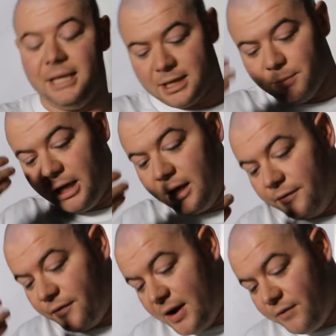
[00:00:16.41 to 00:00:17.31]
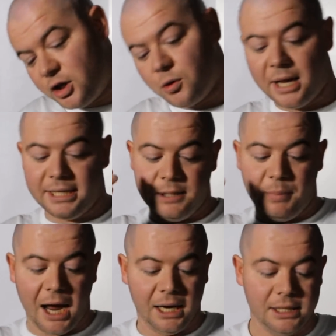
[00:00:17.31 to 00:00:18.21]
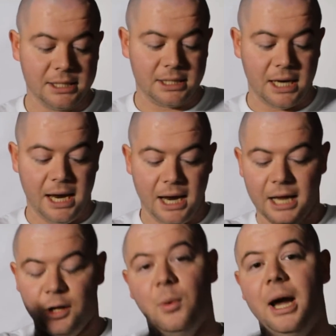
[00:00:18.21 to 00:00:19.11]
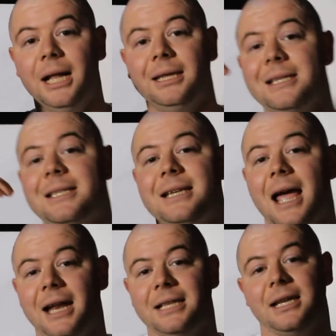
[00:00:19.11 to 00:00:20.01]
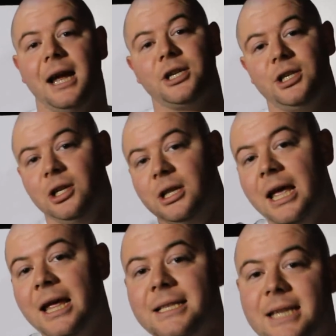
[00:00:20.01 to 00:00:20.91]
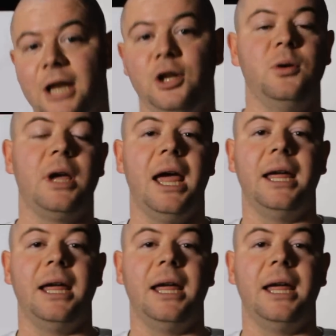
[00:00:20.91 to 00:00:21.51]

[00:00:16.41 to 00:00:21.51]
These are my favourite 20 battlers in the world. There's 10 international, 10 UK.